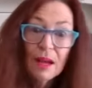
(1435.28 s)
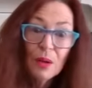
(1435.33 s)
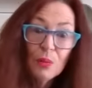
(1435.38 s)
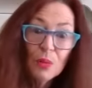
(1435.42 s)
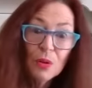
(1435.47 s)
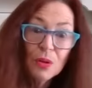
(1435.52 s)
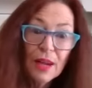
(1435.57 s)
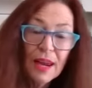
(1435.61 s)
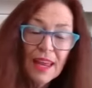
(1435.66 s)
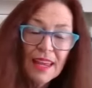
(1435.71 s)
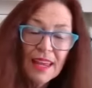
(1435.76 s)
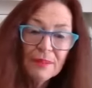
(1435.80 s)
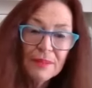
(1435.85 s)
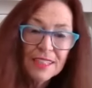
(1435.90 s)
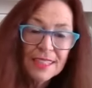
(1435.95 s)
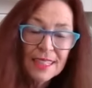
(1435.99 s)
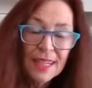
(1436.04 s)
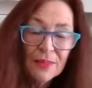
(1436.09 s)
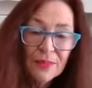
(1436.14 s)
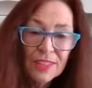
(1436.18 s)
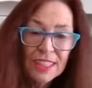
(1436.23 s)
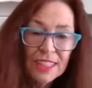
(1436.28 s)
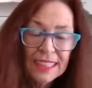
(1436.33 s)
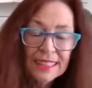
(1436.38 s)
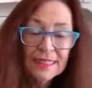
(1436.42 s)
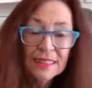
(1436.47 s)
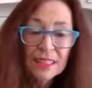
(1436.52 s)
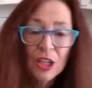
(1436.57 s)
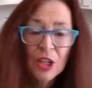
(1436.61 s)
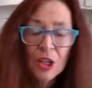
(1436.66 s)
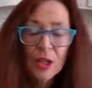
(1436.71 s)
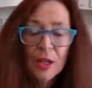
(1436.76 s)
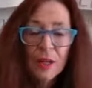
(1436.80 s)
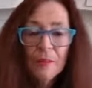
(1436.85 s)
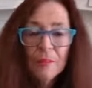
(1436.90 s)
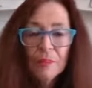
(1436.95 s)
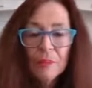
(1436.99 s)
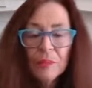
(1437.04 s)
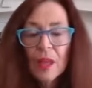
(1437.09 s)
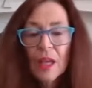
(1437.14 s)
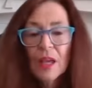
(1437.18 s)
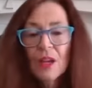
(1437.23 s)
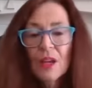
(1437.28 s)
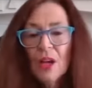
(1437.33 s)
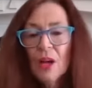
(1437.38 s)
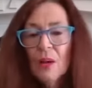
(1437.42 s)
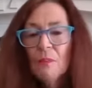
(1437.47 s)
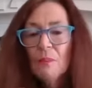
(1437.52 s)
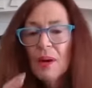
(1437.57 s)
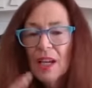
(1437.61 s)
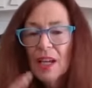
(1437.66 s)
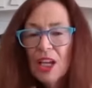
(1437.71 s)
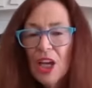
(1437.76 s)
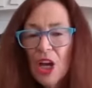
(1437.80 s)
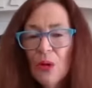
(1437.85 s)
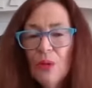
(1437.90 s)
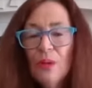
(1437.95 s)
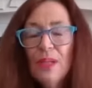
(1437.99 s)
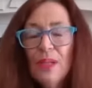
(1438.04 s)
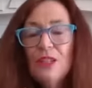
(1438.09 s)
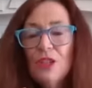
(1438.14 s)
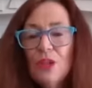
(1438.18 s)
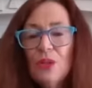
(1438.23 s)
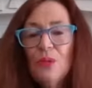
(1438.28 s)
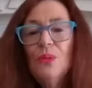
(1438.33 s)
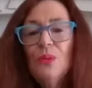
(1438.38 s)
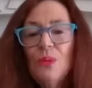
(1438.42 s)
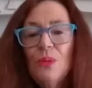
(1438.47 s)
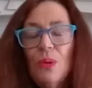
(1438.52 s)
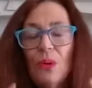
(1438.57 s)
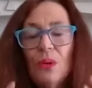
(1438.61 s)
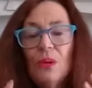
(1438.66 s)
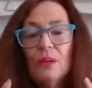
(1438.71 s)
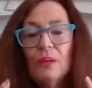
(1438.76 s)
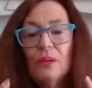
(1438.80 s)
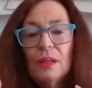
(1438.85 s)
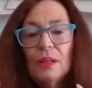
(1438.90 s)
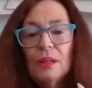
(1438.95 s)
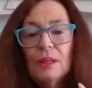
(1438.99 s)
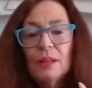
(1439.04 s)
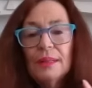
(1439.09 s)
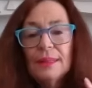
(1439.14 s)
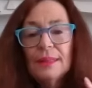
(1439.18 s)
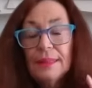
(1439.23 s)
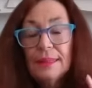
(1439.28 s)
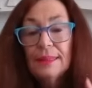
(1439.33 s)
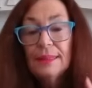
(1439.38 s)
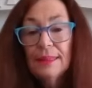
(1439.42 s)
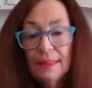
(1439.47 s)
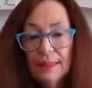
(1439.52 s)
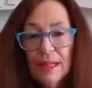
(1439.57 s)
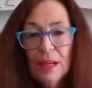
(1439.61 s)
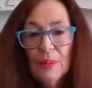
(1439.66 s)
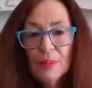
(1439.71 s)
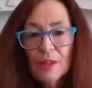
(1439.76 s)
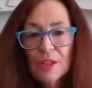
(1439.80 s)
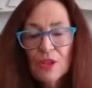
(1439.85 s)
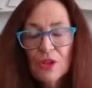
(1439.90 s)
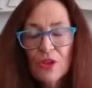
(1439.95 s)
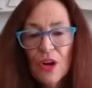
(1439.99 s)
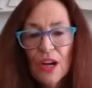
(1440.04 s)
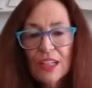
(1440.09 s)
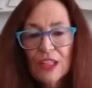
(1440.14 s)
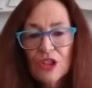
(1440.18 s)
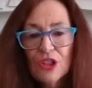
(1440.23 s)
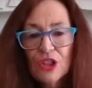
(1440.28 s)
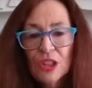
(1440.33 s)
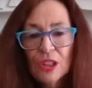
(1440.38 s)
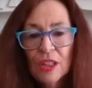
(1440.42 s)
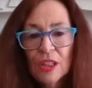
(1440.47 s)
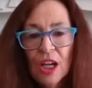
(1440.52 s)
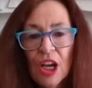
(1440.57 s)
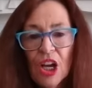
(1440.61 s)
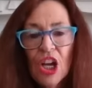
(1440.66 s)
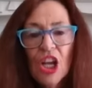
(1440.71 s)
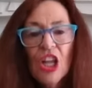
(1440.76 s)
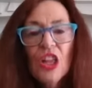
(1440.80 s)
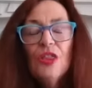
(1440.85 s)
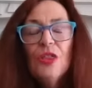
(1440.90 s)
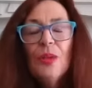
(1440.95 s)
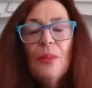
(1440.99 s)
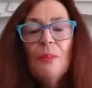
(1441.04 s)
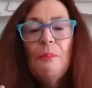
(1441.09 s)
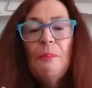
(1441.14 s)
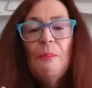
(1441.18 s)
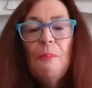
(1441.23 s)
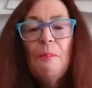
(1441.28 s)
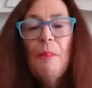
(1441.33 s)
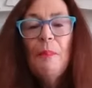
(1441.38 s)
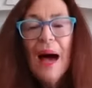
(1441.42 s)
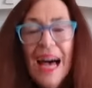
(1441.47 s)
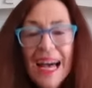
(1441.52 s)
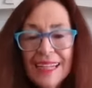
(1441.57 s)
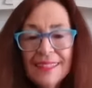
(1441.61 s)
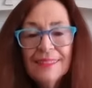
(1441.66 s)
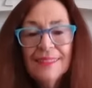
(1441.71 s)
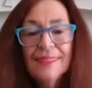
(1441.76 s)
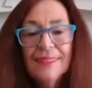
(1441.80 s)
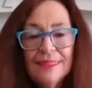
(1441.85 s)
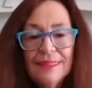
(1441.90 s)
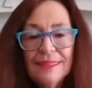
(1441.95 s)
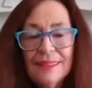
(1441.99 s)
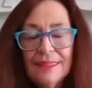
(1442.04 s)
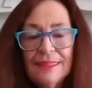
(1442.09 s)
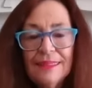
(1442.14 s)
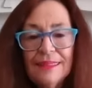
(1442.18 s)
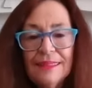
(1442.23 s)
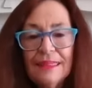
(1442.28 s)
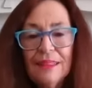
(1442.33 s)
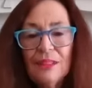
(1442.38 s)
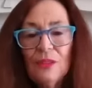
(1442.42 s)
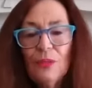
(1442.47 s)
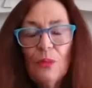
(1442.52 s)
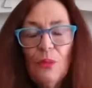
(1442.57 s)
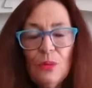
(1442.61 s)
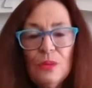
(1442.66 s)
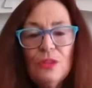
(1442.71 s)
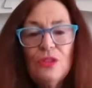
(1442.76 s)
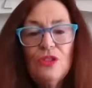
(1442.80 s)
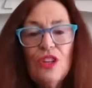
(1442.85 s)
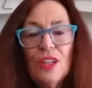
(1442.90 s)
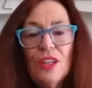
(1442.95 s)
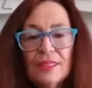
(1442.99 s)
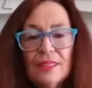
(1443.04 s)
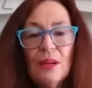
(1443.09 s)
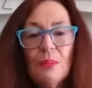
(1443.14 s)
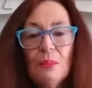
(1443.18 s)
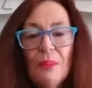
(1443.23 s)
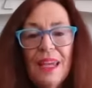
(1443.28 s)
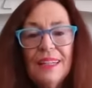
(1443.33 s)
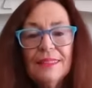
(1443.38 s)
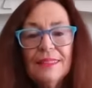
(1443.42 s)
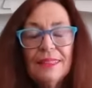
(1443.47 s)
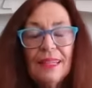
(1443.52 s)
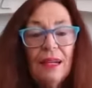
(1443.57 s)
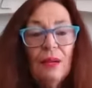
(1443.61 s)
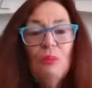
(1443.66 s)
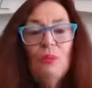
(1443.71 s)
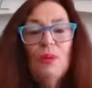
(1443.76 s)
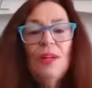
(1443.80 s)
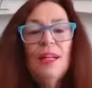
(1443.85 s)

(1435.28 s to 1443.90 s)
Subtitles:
I will claim the 70s. By going to a demonstration, the buzz was just immense. It